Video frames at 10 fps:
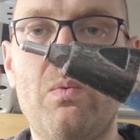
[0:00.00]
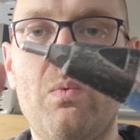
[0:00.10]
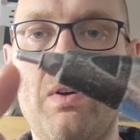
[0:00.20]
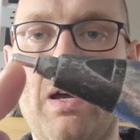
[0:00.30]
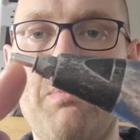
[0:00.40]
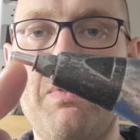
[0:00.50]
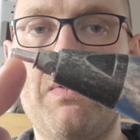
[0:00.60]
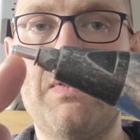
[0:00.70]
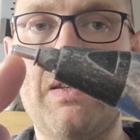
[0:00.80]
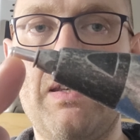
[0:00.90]
what
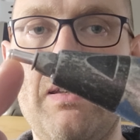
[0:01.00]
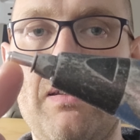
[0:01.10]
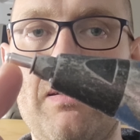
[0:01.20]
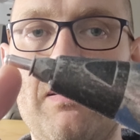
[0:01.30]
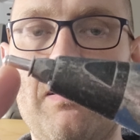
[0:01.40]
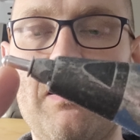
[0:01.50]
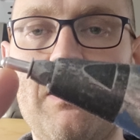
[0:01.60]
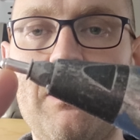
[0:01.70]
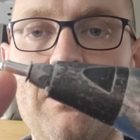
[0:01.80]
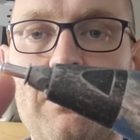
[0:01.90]
happens is
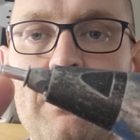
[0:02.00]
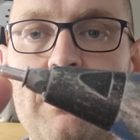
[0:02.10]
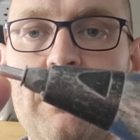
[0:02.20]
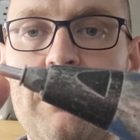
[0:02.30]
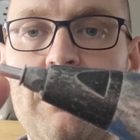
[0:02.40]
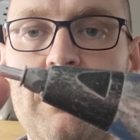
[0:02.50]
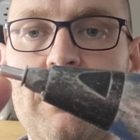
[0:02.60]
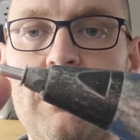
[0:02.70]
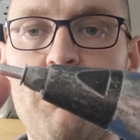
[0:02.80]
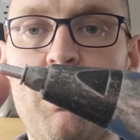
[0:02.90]

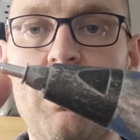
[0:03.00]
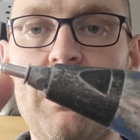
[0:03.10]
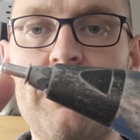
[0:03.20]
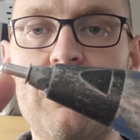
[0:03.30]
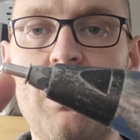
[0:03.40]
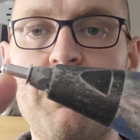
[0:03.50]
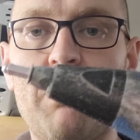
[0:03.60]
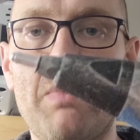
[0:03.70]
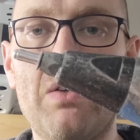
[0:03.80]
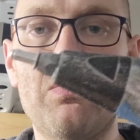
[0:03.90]
the ball at the top of the
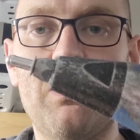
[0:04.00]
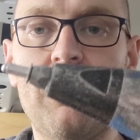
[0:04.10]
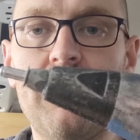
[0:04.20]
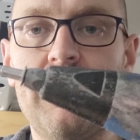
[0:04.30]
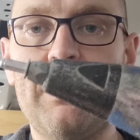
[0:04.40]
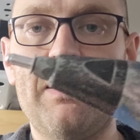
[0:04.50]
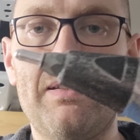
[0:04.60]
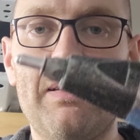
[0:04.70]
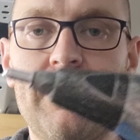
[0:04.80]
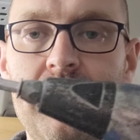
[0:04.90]
mandrel
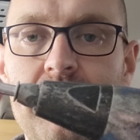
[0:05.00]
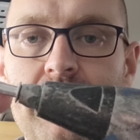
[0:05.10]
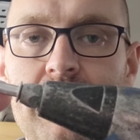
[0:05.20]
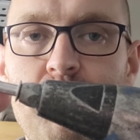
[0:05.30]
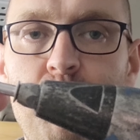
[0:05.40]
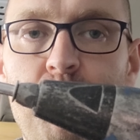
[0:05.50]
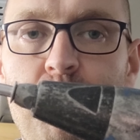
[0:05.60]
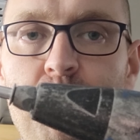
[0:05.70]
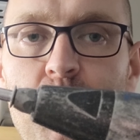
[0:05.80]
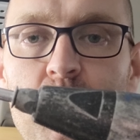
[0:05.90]
gets
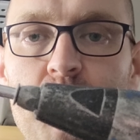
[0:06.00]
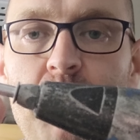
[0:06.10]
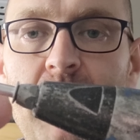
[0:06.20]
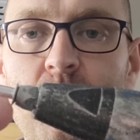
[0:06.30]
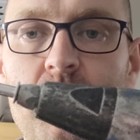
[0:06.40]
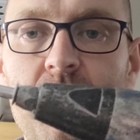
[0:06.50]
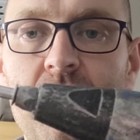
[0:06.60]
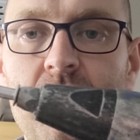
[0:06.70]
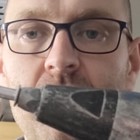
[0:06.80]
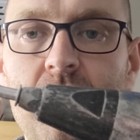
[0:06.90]
pulled
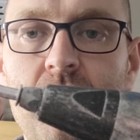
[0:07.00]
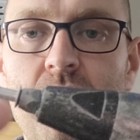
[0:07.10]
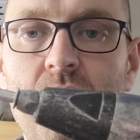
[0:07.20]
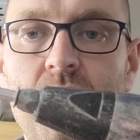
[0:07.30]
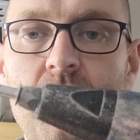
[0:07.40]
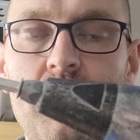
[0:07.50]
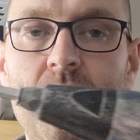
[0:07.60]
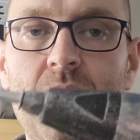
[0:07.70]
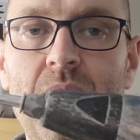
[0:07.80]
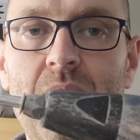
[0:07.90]
backwards
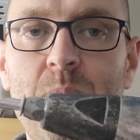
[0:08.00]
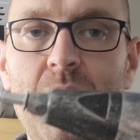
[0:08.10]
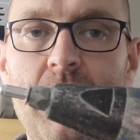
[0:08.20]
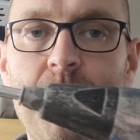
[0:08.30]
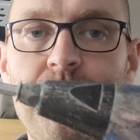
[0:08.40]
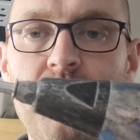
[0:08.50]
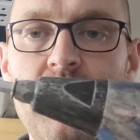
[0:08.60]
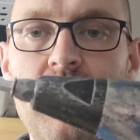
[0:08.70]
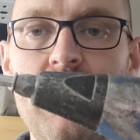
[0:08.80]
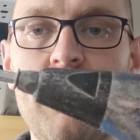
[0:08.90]
through the aluminium,
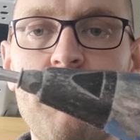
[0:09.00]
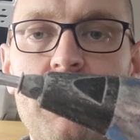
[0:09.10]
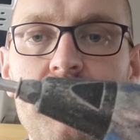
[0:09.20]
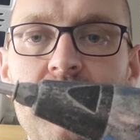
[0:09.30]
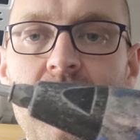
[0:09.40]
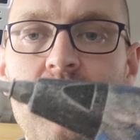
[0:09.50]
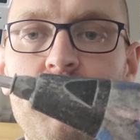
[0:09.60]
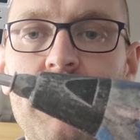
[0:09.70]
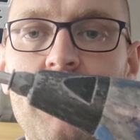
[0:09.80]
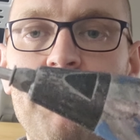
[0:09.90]
and because the
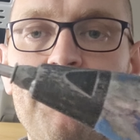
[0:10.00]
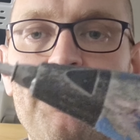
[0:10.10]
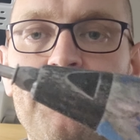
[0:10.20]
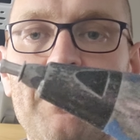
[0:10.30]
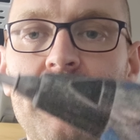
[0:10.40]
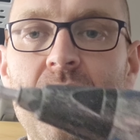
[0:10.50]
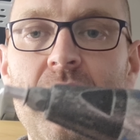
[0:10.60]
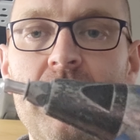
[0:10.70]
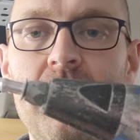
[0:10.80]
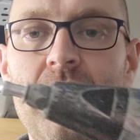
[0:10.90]
aluminium
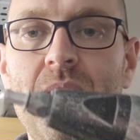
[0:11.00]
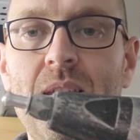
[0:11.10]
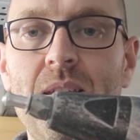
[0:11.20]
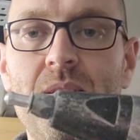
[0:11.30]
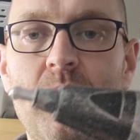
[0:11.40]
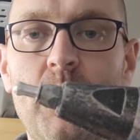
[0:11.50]
is a